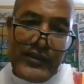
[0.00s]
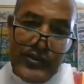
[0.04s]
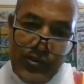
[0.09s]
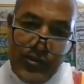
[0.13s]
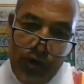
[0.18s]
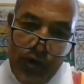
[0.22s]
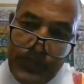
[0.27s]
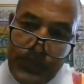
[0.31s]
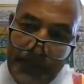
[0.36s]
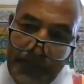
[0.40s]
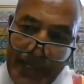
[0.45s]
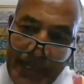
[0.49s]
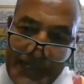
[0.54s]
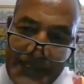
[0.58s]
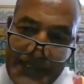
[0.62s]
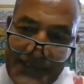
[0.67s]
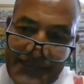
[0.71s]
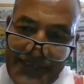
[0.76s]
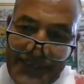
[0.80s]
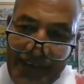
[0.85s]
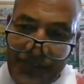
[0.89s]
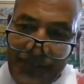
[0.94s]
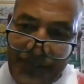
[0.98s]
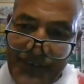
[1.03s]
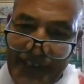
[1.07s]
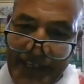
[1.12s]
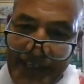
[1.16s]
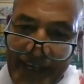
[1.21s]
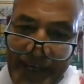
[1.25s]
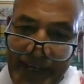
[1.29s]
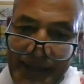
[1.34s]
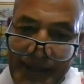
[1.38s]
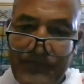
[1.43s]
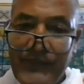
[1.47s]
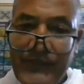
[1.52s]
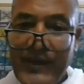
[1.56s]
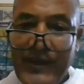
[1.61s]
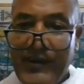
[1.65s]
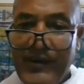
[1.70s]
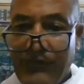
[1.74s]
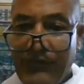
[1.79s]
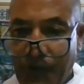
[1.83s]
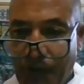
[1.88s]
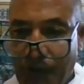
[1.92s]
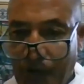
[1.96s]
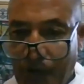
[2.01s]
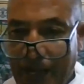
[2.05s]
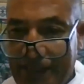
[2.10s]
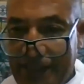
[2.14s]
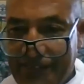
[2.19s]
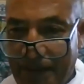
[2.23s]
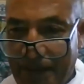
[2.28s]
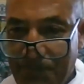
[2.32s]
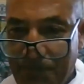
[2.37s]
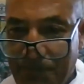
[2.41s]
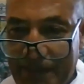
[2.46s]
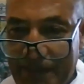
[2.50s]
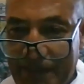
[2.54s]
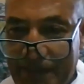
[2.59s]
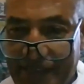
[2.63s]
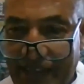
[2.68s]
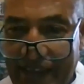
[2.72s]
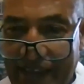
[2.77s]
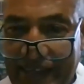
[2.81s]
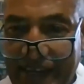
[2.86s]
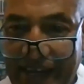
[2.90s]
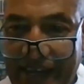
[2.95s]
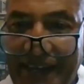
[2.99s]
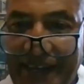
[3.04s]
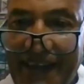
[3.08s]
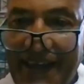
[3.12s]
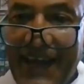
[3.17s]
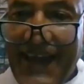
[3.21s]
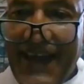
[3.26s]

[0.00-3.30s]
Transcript: tropical East Africa, flora Zambezia,